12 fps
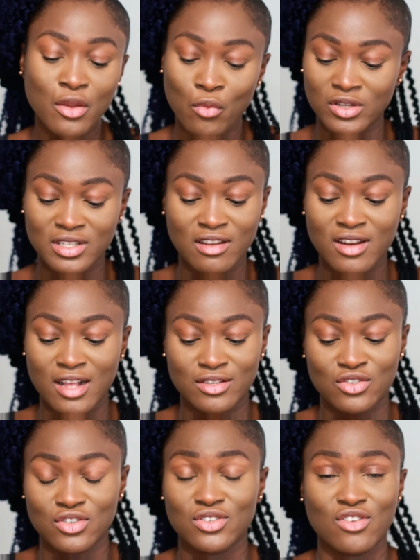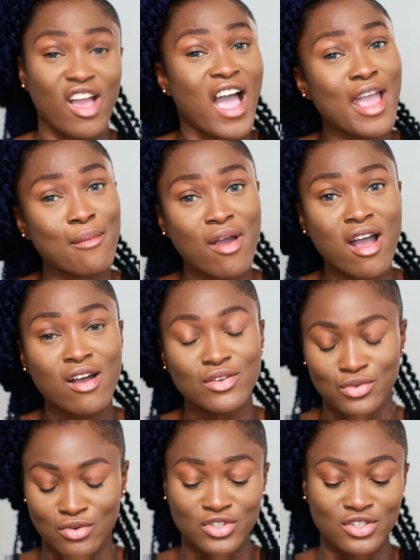you want to learn how to just do your
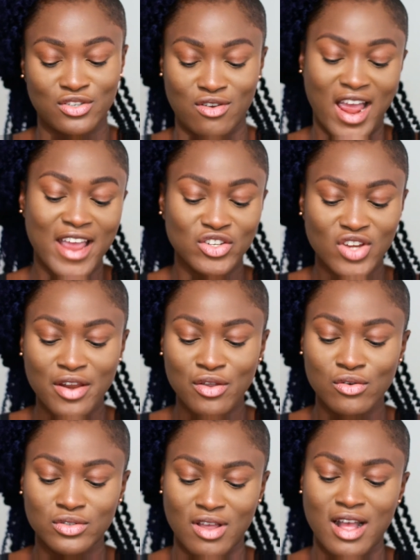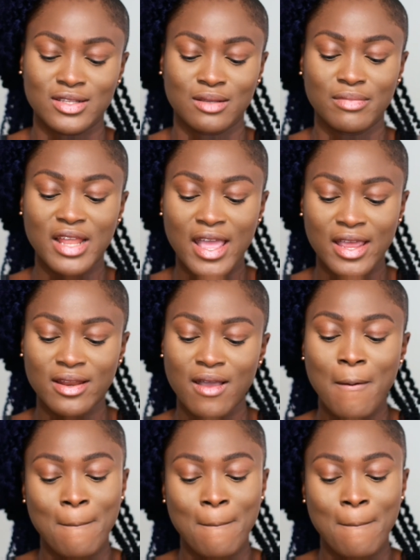eyebrows or just your eyeshadows or how to blend,